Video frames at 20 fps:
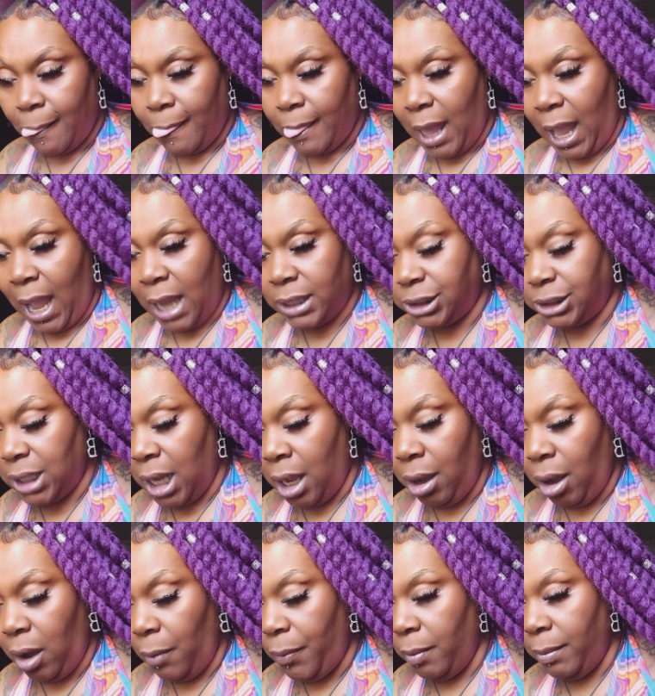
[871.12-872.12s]
I sure
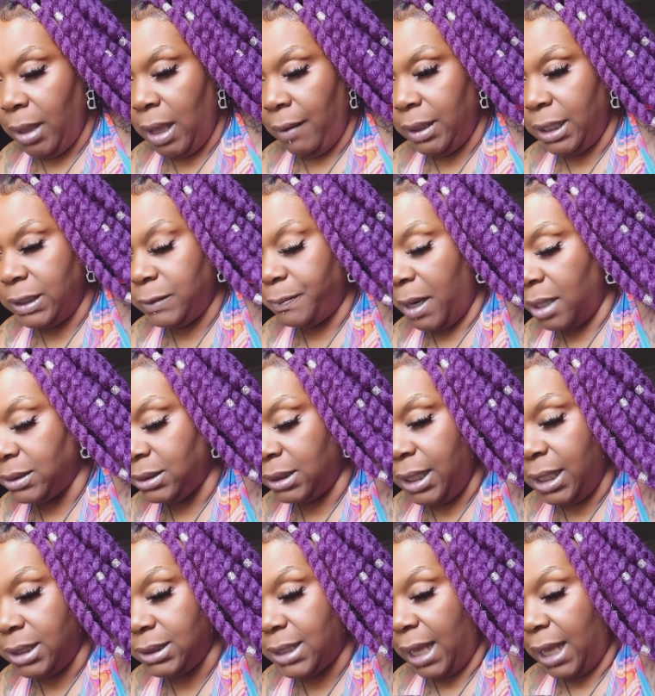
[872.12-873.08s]
hope whomever this person is,